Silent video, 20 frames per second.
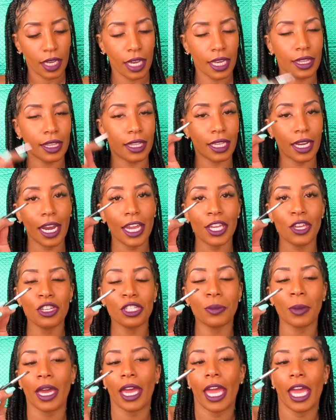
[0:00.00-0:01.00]
And then I
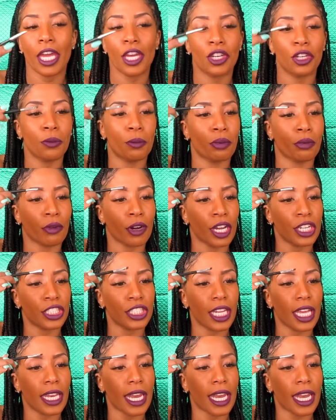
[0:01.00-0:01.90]
use my angled brush,